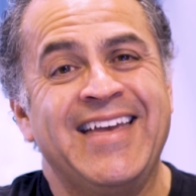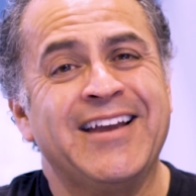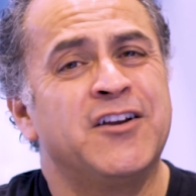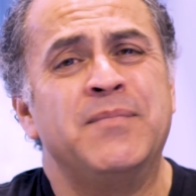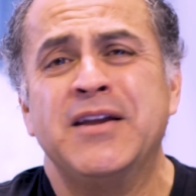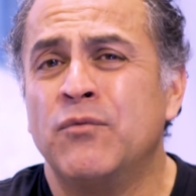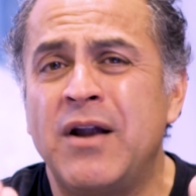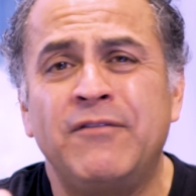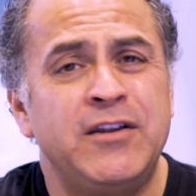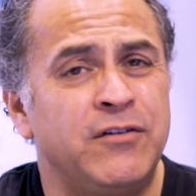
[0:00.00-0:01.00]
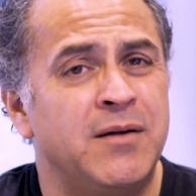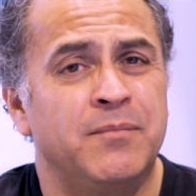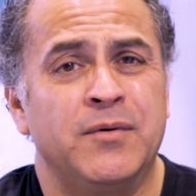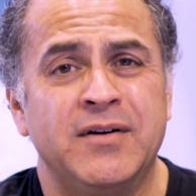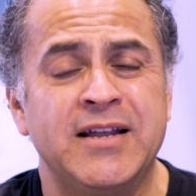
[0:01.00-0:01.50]
It could be a revenue
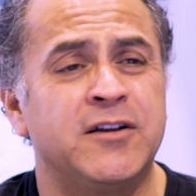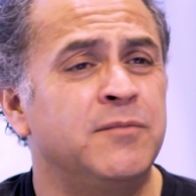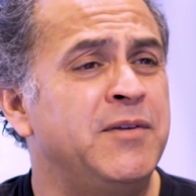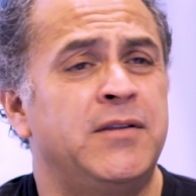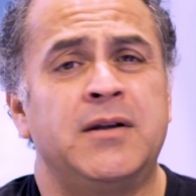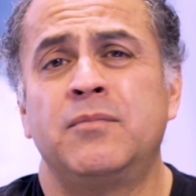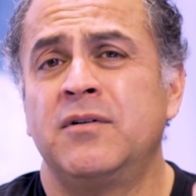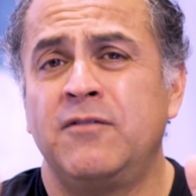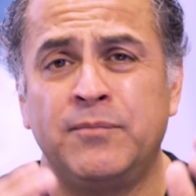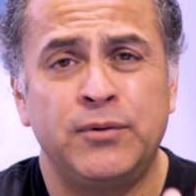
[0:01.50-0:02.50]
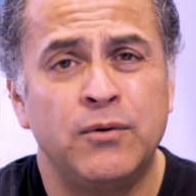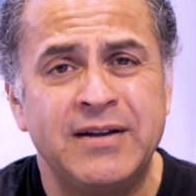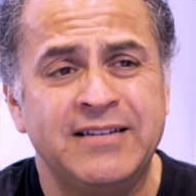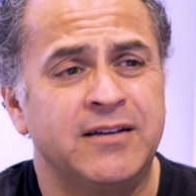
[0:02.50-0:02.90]
number. It could be the number of employees.